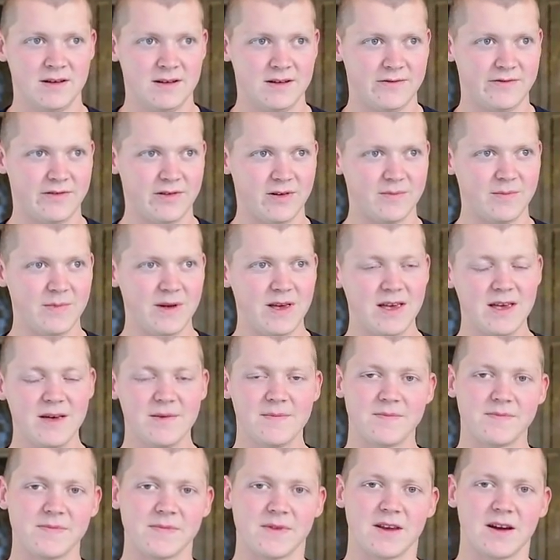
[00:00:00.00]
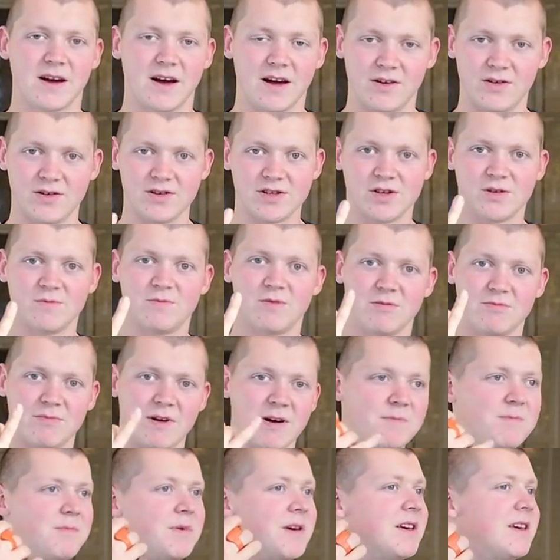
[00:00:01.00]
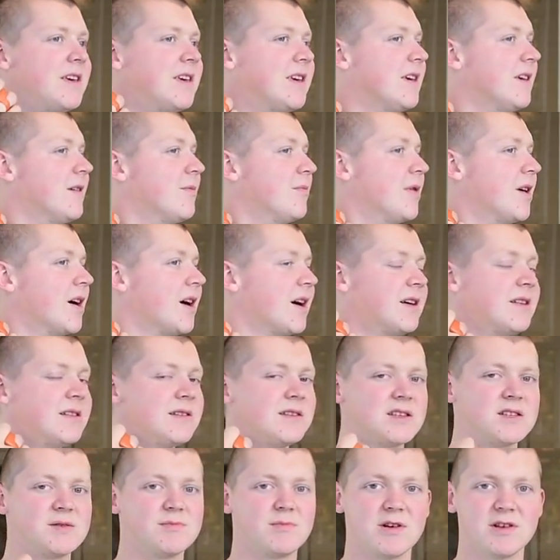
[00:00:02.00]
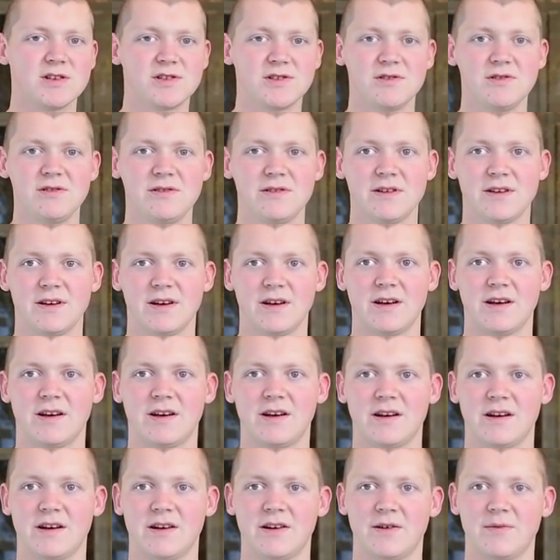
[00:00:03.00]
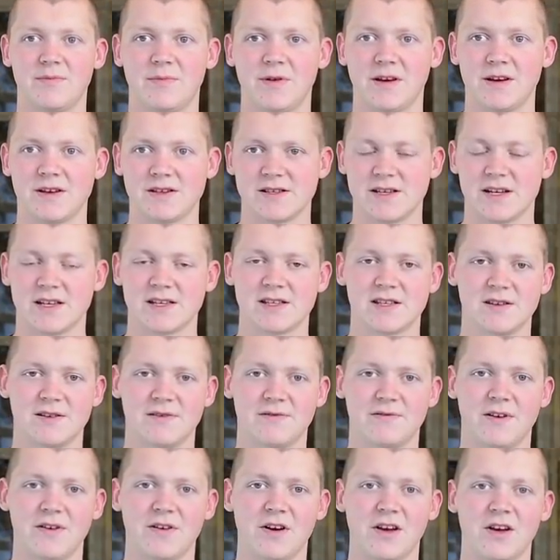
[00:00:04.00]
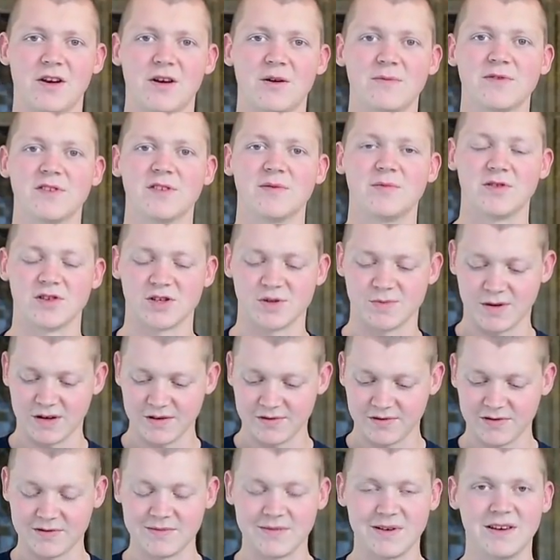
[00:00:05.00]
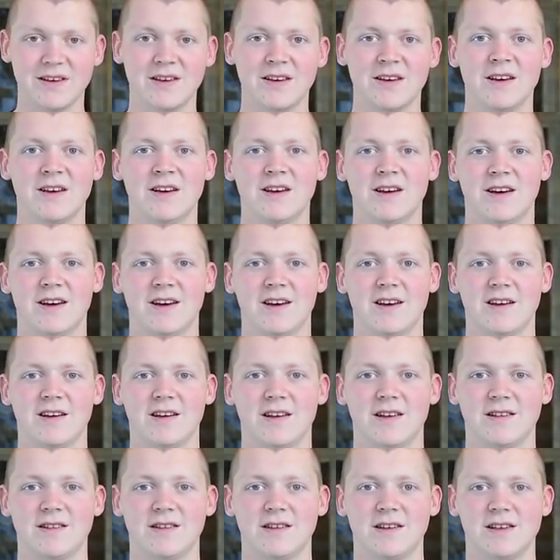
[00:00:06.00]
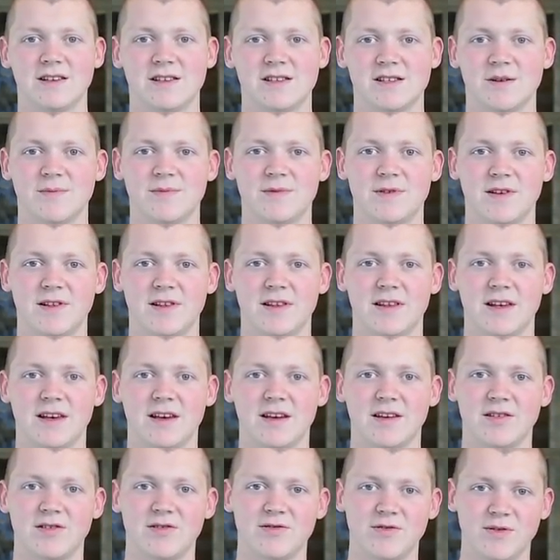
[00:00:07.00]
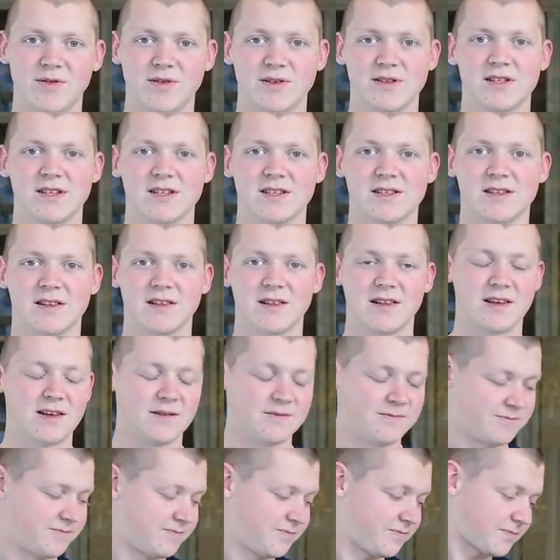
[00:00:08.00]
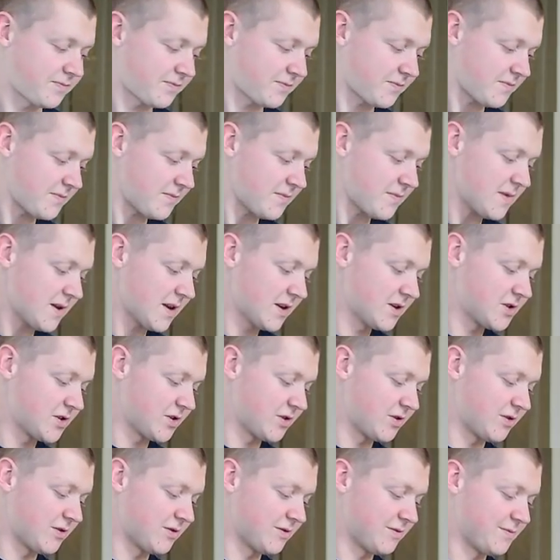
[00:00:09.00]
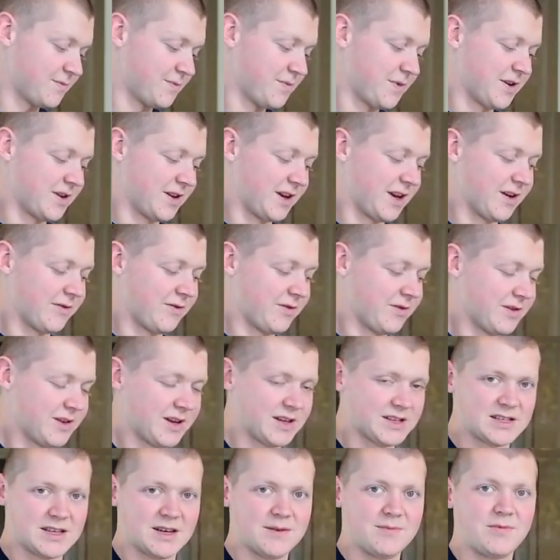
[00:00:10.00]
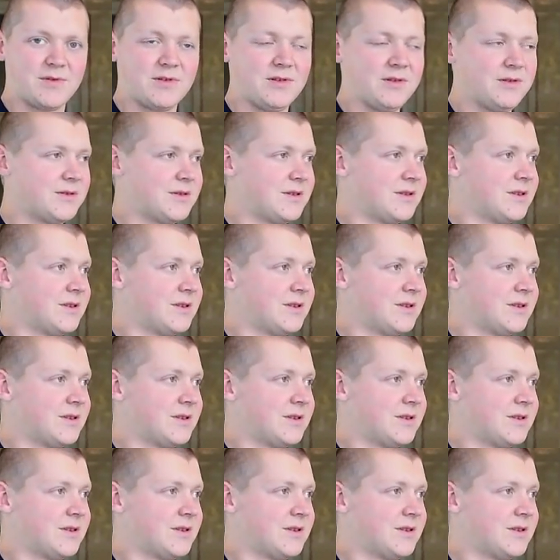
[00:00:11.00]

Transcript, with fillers: For me, I also put my pinky behind this muscle uh, because that's a very comfortable spot for me and it's something that I can do consistently. So I'm going to give you an example.